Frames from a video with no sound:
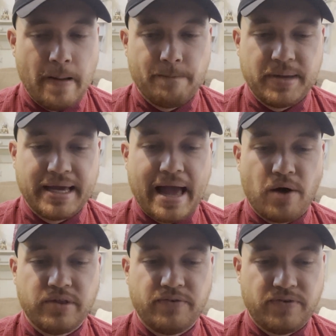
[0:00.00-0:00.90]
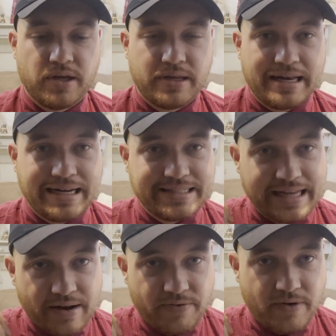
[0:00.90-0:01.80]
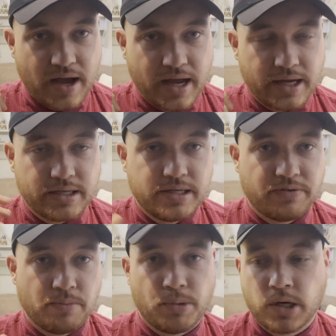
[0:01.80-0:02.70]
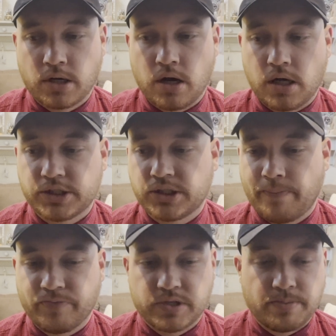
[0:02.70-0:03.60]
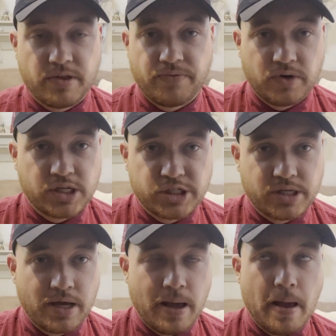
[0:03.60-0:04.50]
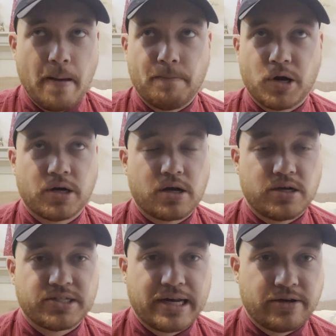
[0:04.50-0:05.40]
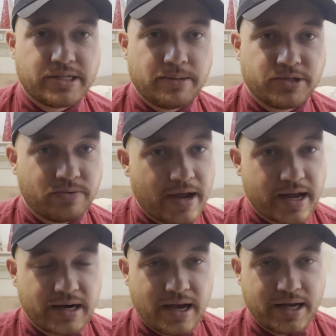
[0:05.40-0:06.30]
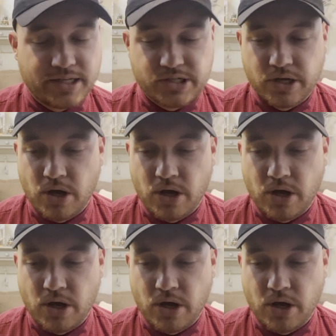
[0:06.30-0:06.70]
and identifying different bird calls. Some of the first bird calls that I was able to recognize